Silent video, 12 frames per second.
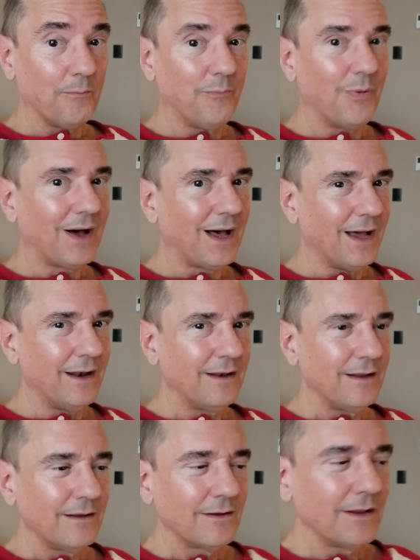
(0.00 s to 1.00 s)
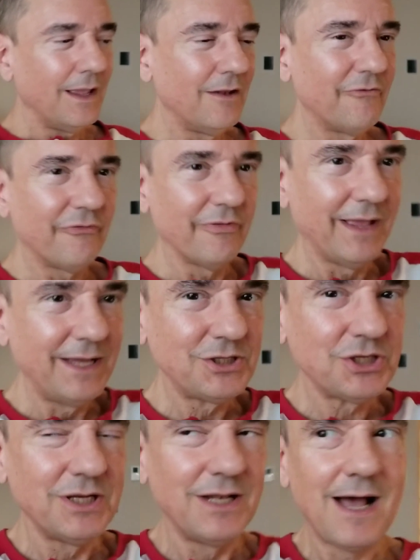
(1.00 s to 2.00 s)
But
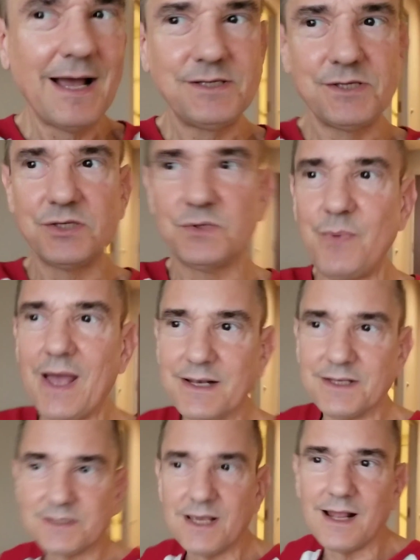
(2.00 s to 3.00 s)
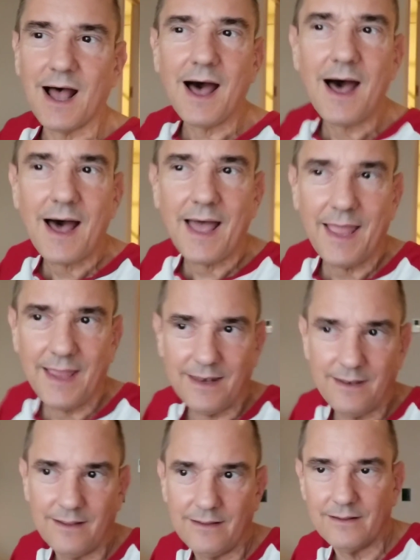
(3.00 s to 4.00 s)
inflation, I suspect, is going to hide
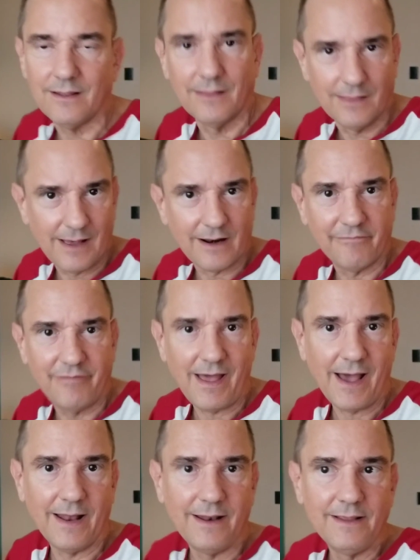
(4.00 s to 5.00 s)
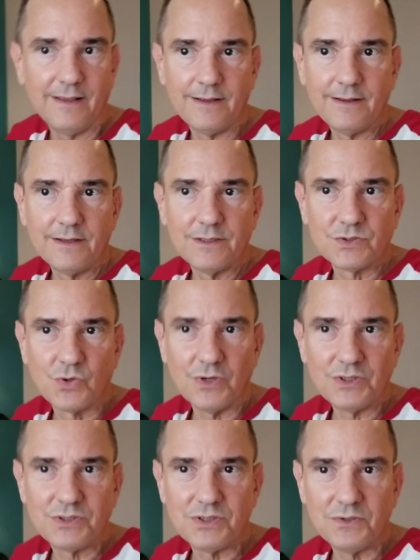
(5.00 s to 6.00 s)
a lot of that. It's
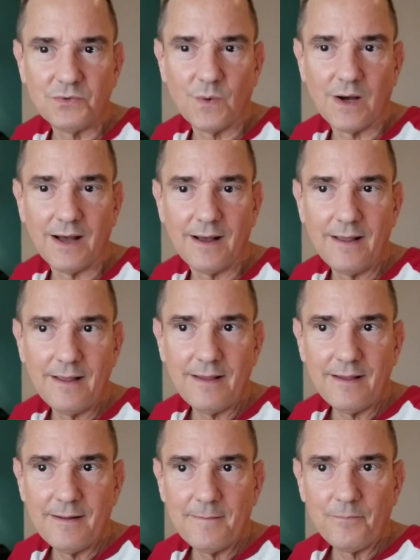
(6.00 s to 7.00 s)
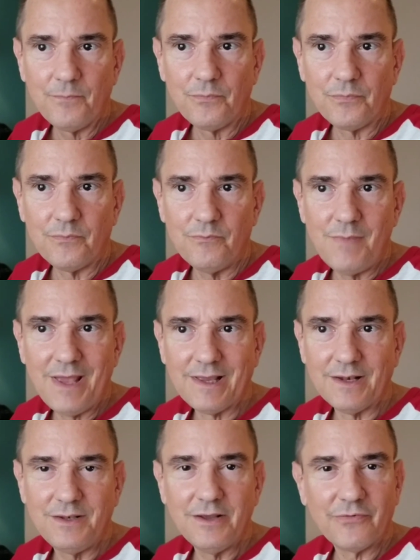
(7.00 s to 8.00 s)
going to uh, make
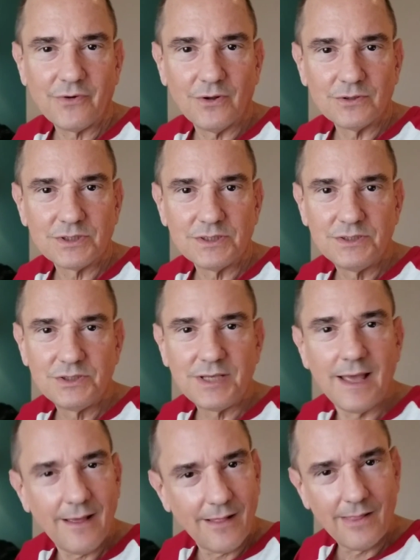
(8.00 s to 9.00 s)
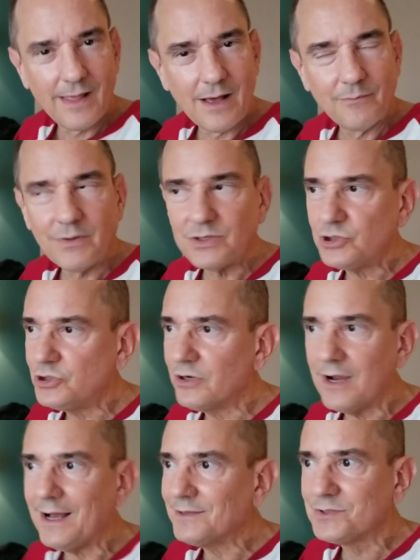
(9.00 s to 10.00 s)
it difficult to tell how much your
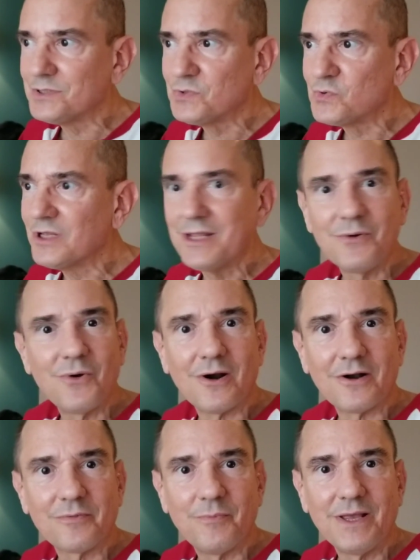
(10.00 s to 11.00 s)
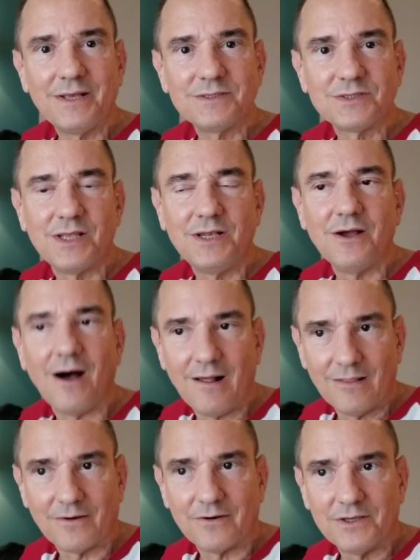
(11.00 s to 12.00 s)
house is really worth because the
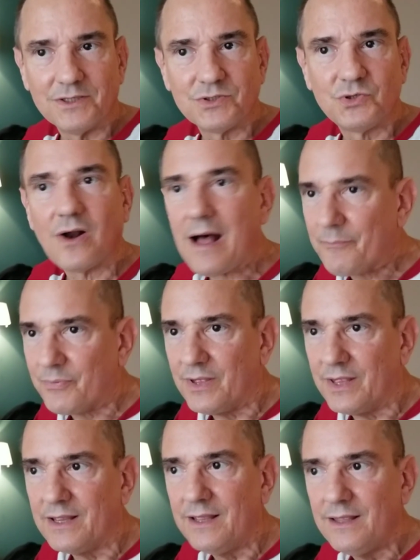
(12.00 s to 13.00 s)
dollar is dropping